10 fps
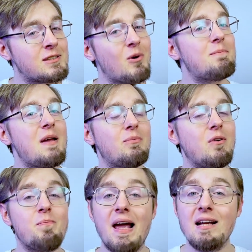to more
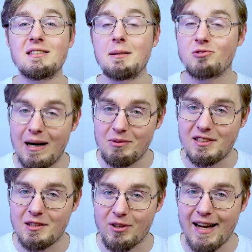people and subscribe
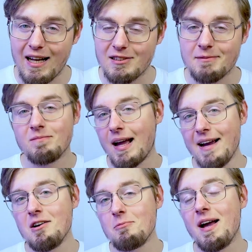to see more guides.
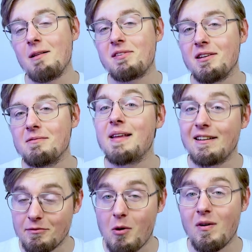I hope we helped you.
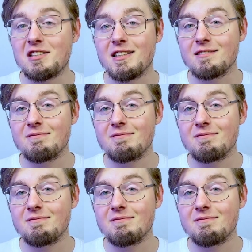Thank you for watching.